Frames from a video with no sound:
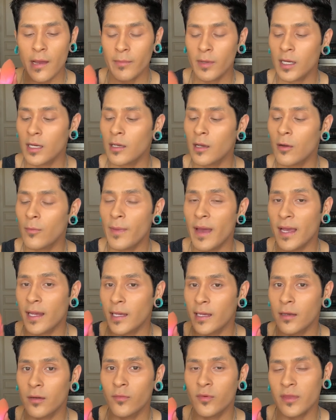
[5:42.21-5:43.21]
I'm gonna go
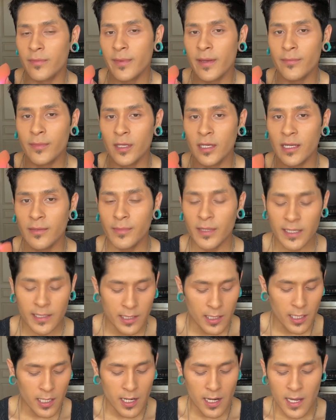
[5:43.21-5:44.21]
back in with my beauty
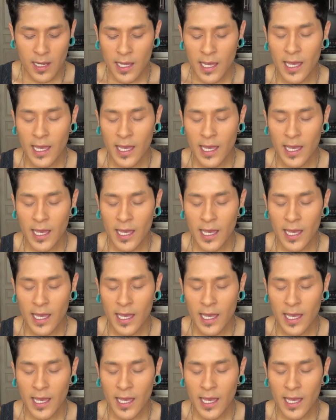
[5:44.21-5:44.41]
blender